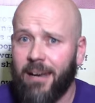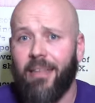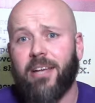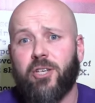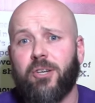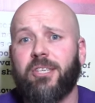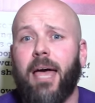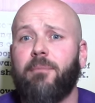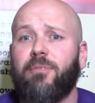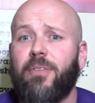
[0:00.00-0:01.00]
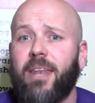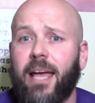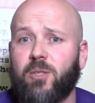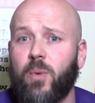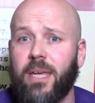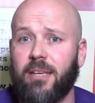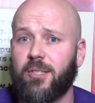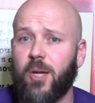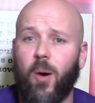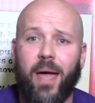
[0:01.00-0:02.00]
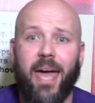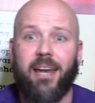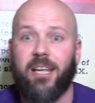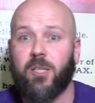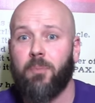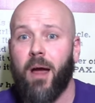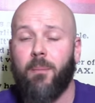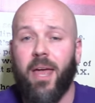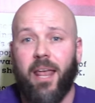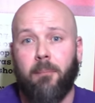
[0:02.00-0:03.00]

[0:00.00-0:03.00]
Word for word: Now that's your assignment for the next week is to go ahead and experiment